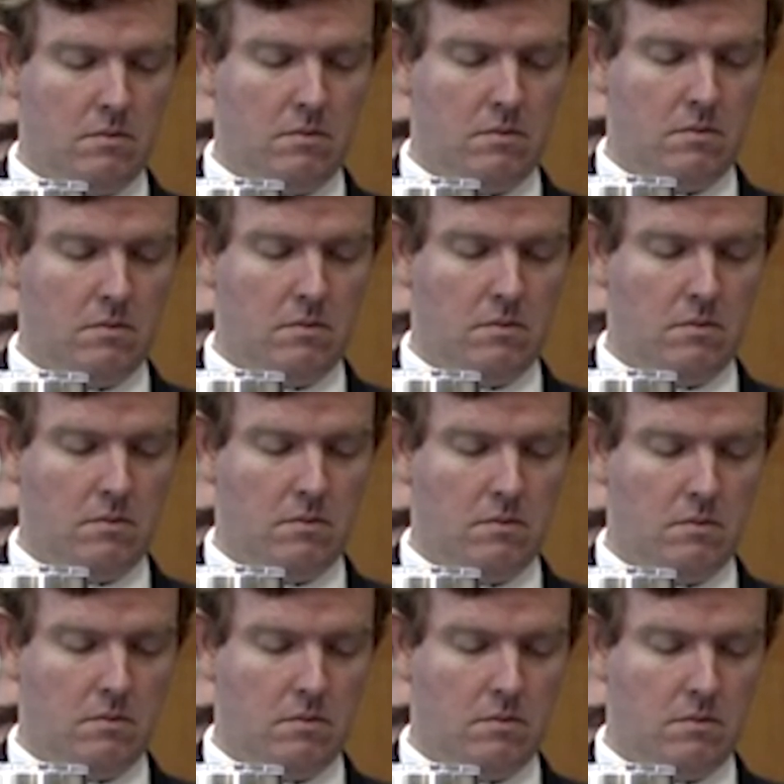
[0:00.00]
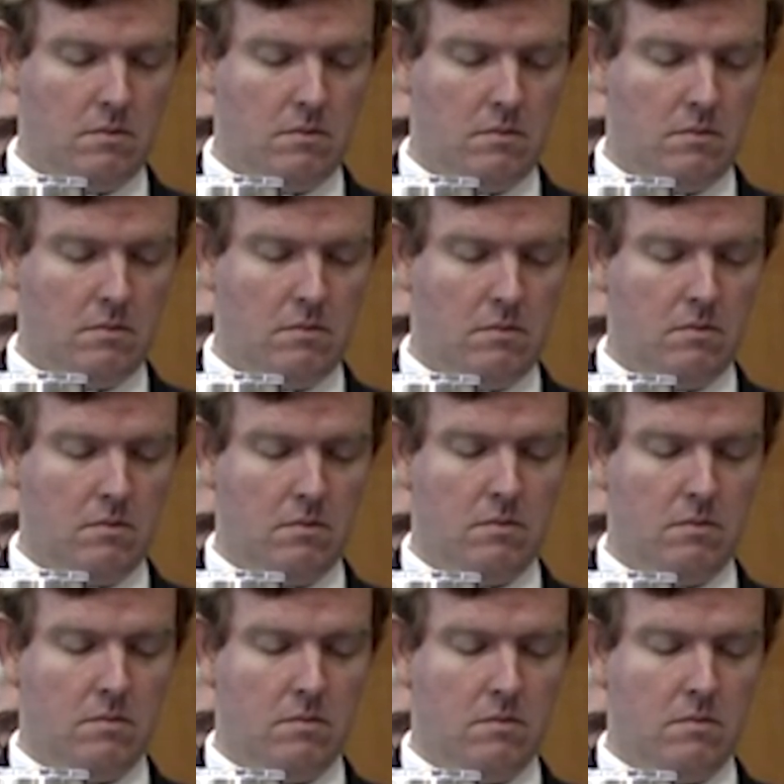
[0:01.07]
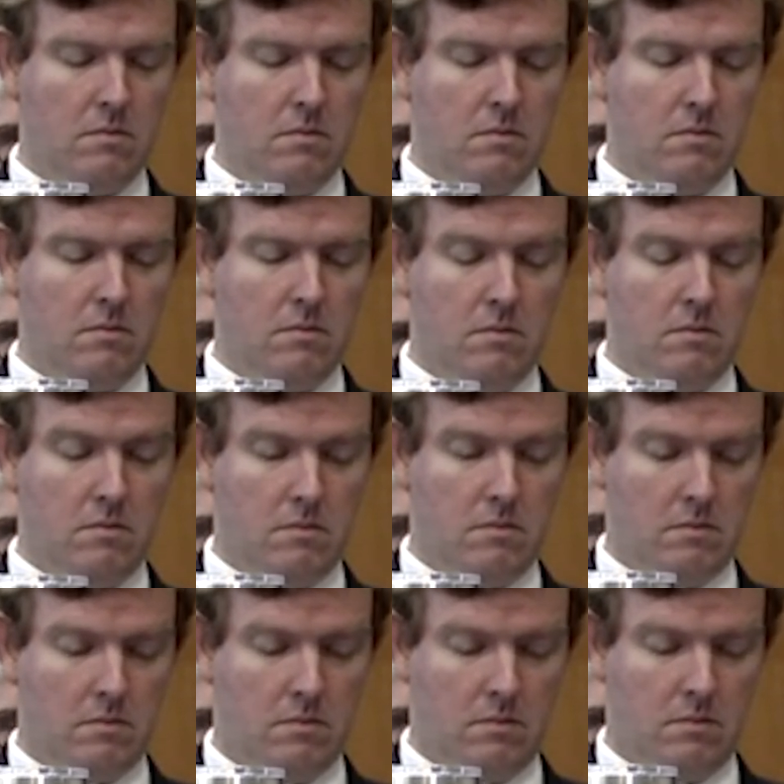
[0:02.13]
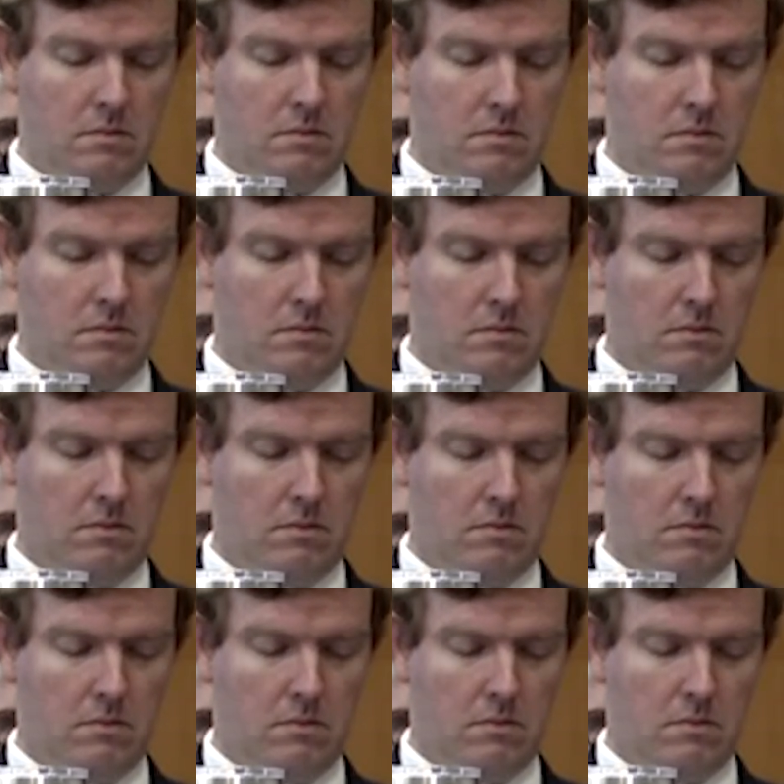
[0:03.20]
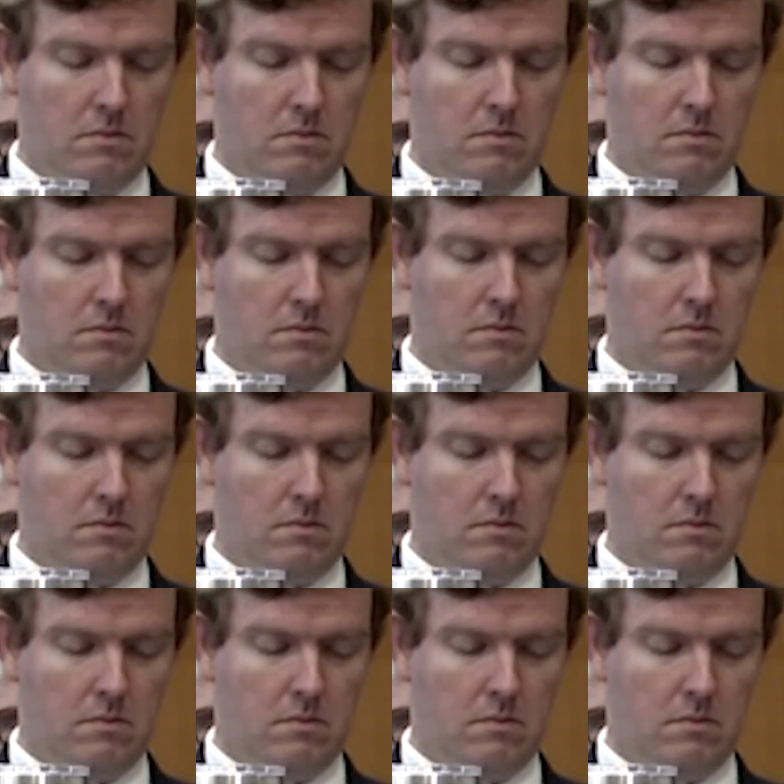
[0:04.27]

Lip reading: [no speech]